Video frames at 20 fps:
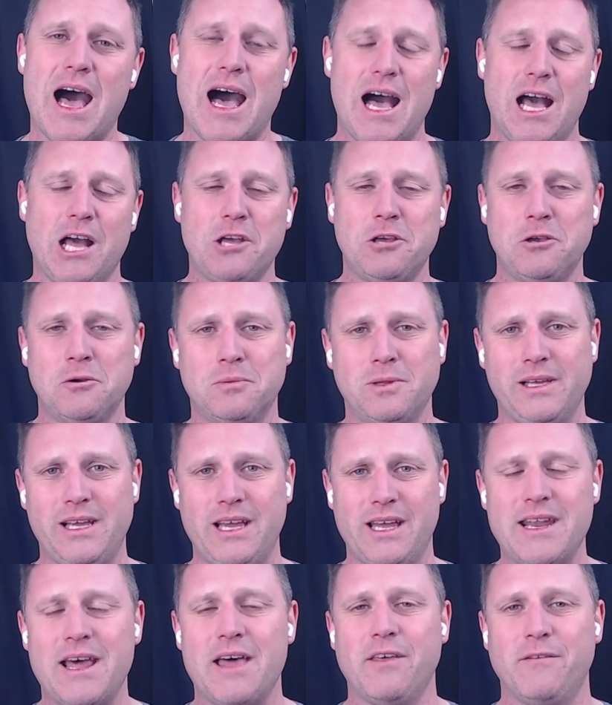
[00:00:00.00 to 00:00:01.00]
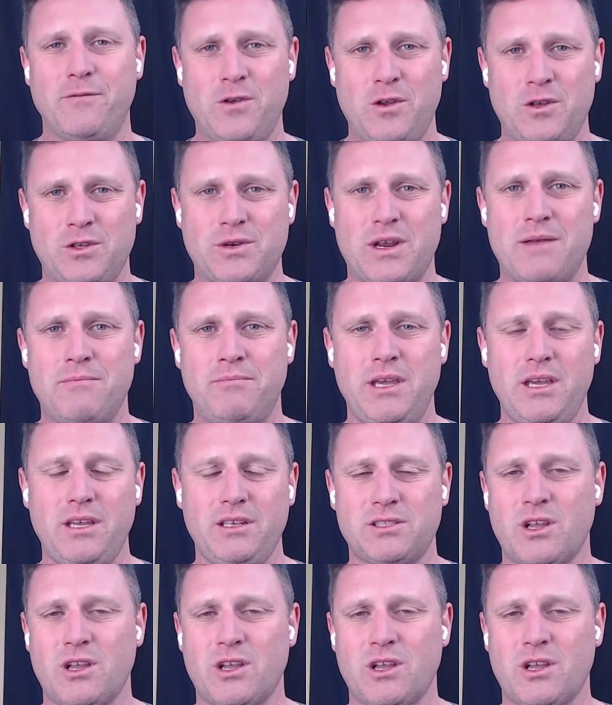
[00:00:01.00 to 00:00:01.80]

arguably another first-round pick.